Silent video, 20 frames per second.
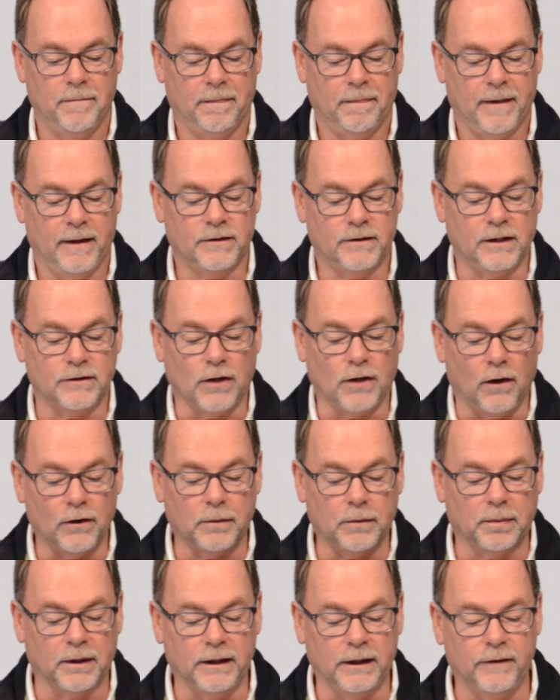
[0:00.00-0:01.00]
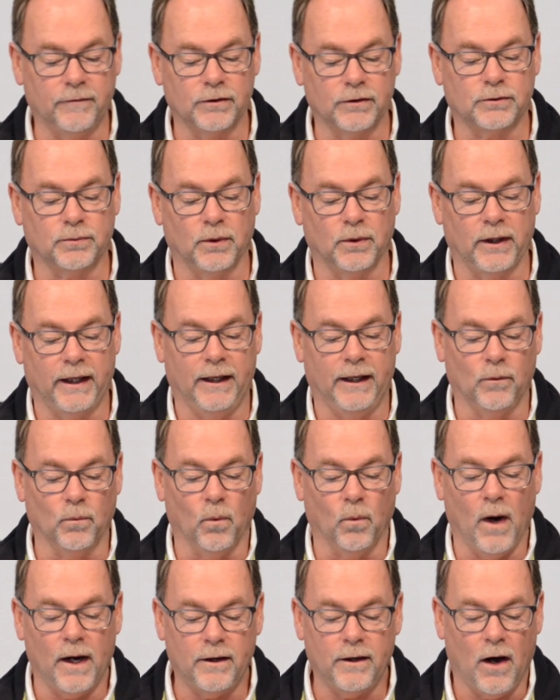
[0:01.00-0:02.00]
It says, All the believers were
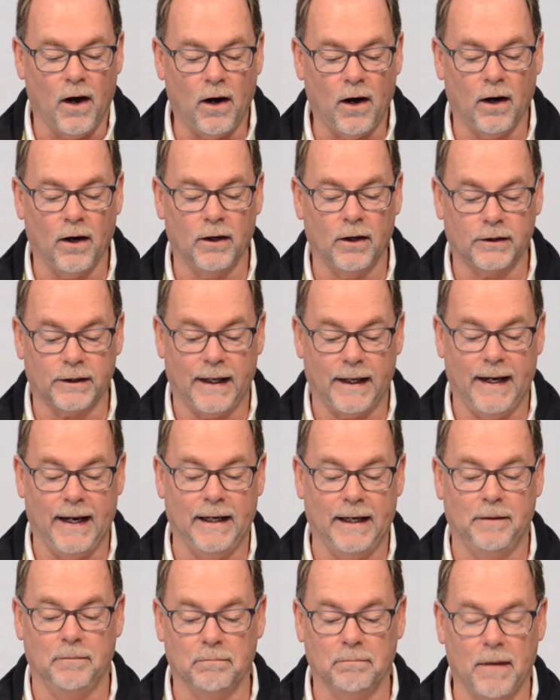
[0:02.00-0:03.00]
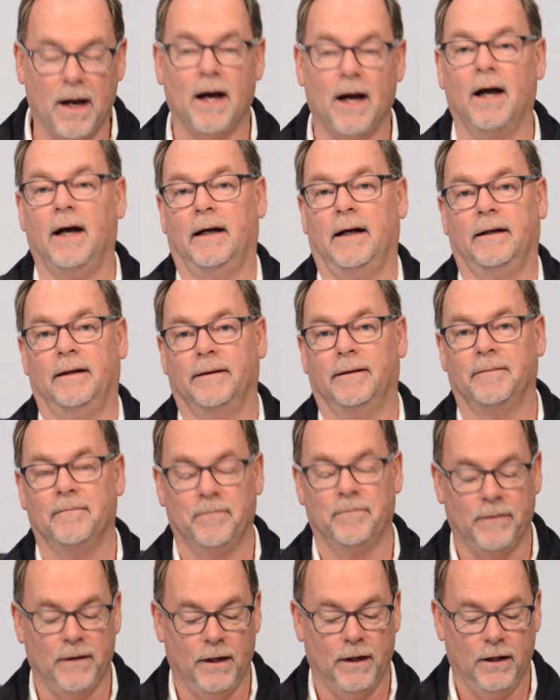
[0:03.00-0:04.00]
in one heart and mind.
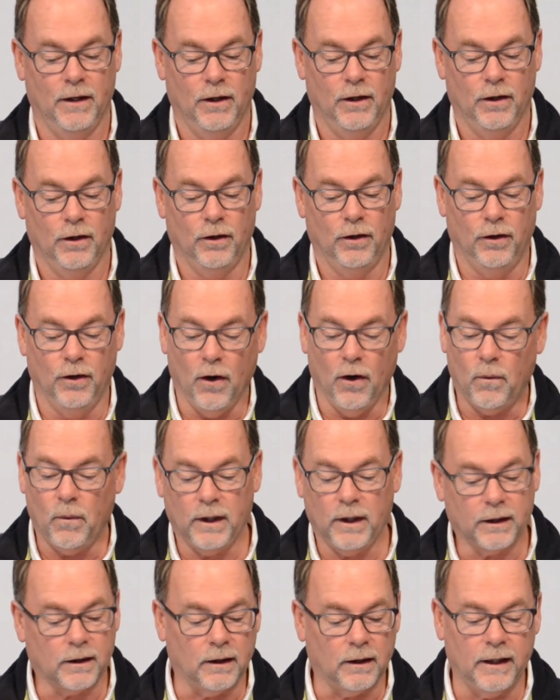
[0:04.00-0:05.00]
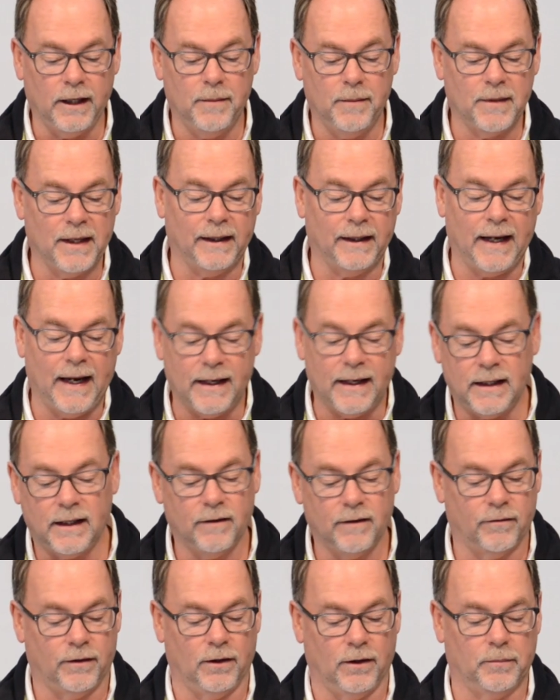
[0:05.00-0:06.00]
No one claimed that
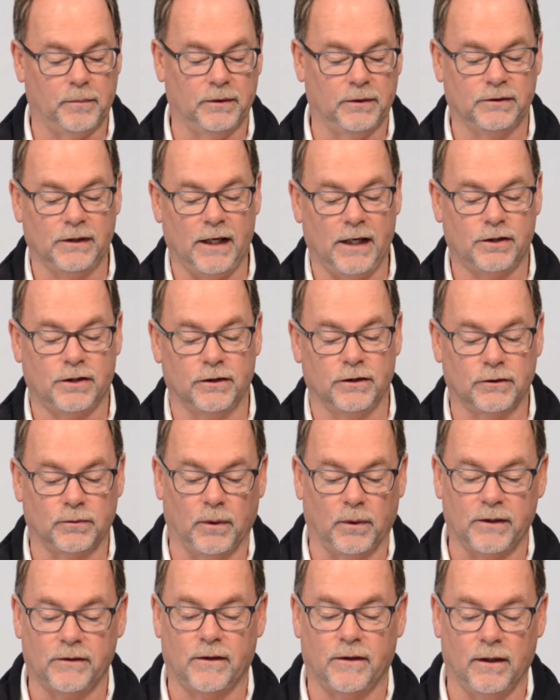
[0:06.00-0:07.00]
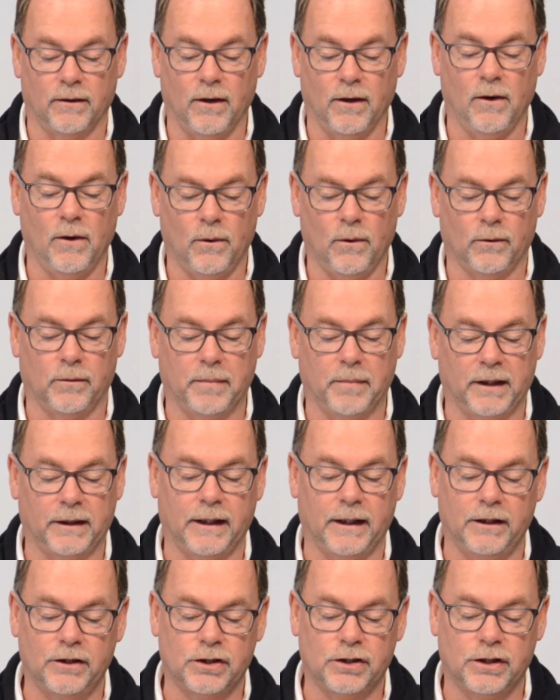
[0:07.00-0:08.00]
any of their possessions was their own,
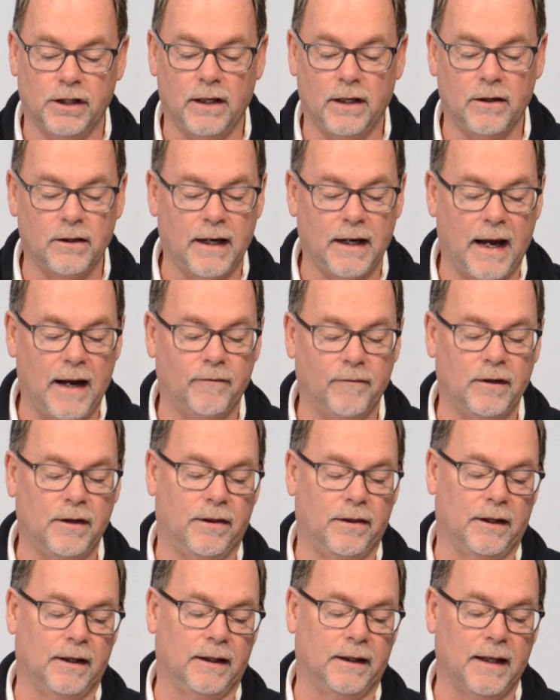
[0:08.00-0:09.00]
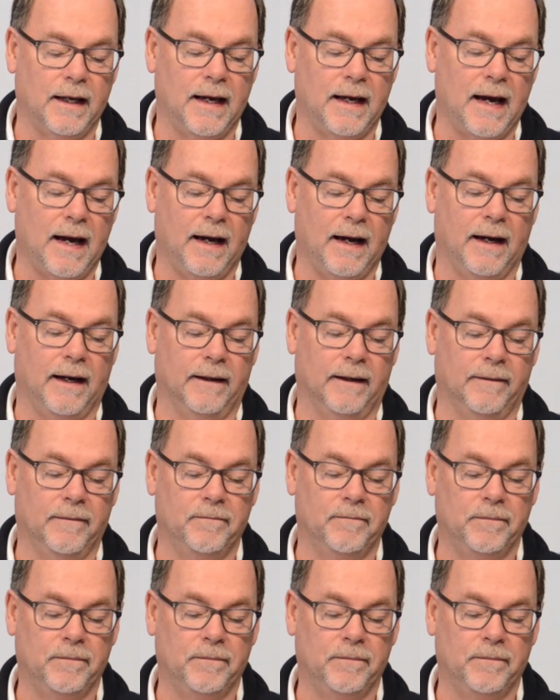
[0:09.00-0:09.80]
but they shared everything they had.